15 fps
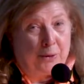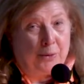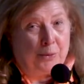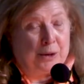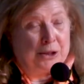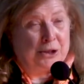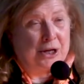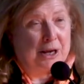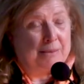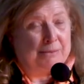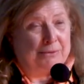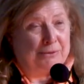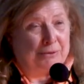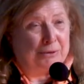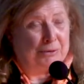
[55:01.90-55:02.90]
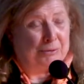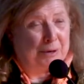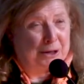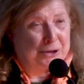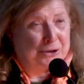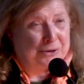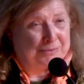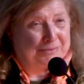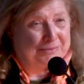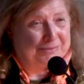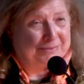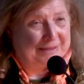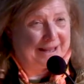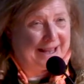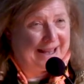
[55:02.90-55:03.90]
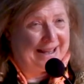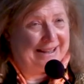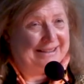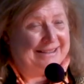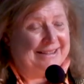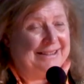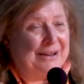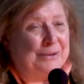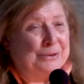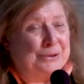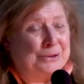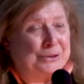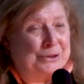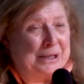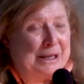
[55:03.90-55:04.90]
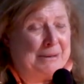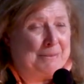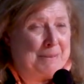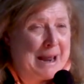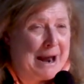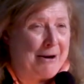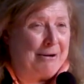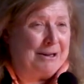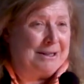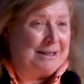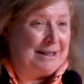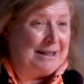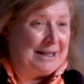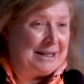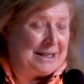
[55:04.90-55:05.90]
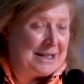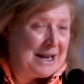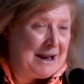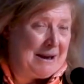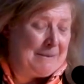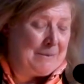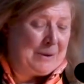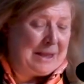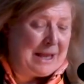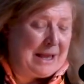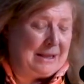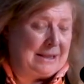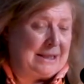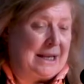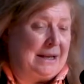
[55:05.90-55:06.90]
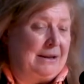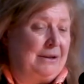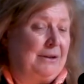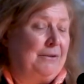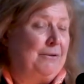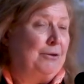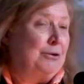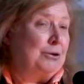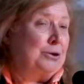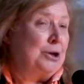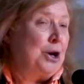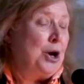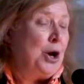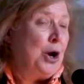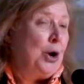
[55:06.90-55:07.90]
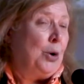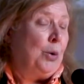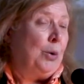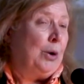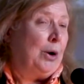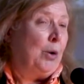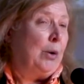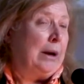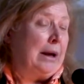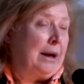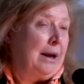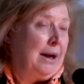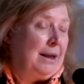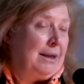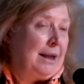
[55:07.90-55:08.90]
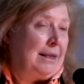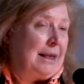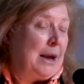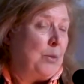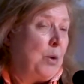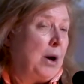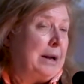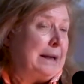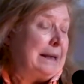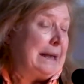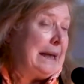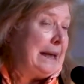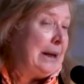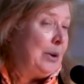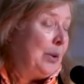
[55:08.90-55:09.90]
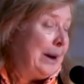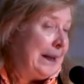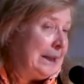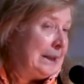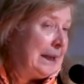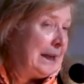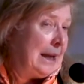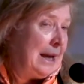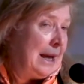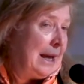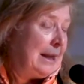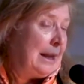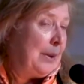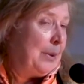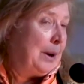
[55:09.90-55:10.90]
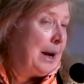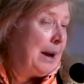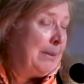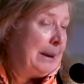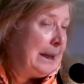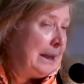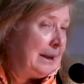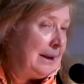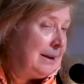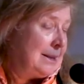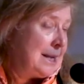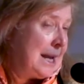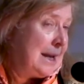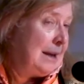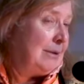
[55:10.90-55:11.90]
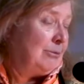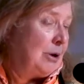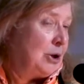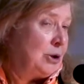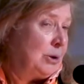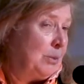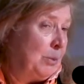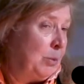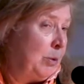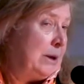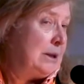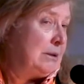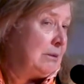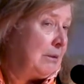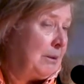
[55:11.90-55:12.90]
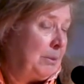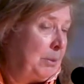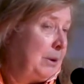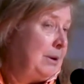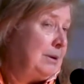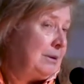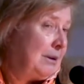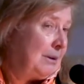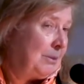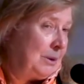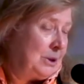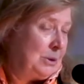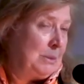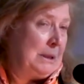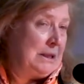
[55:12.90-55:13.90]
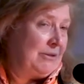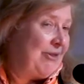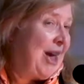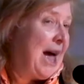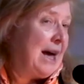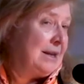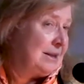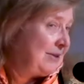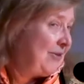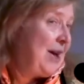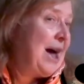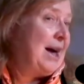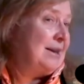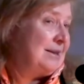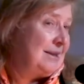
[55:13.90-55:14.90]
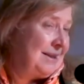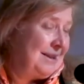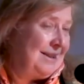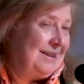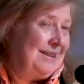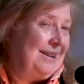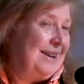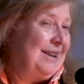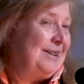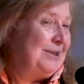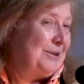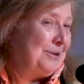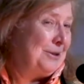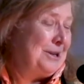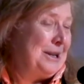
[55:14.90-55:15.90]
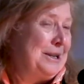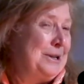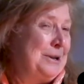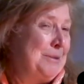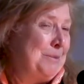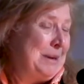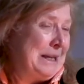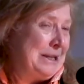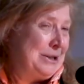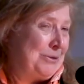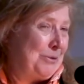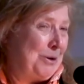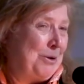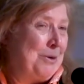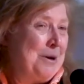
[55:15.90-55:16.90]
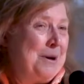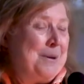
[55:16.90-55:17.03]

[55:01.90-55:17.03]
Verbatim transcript: which comes from the Russian uh, soldiers in Paris at this time with Alexander I, who were going that they wanted to eat quickly, and they were coming in and saying in Russian "bystra, bystra," which means fast, fast, and it turned into bistro.